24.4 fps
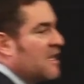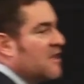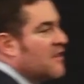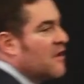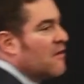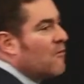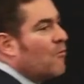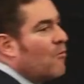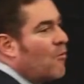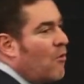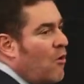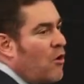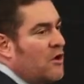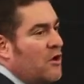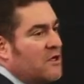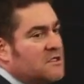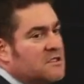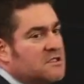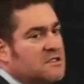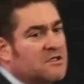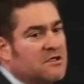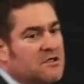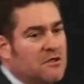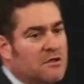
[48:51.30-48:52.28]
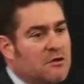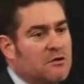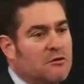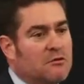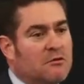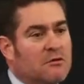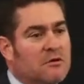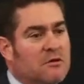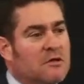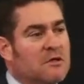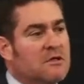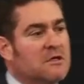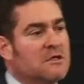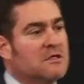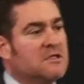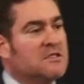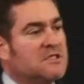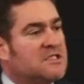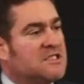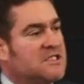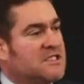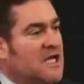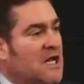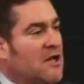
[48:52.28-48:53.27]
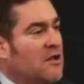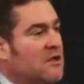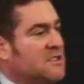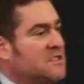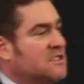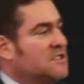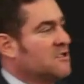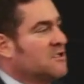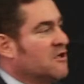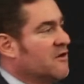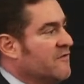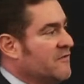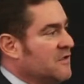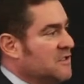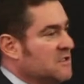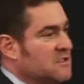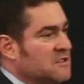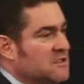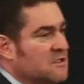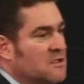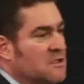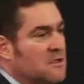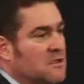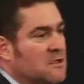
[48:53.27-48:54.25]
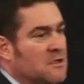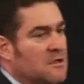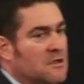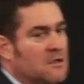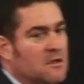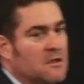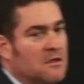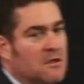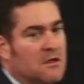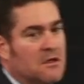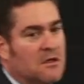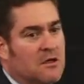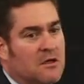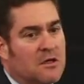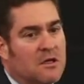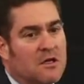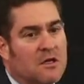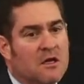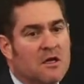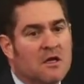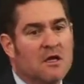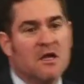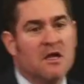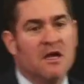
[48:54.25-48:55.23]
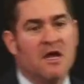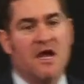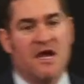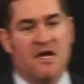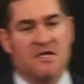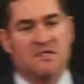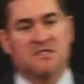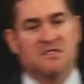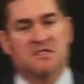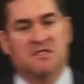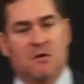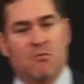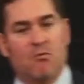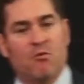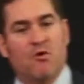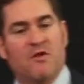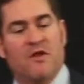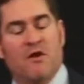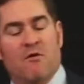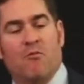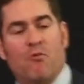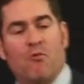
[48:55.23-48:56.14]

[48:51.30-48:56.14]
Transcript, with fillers: that wants to sell a service and someone that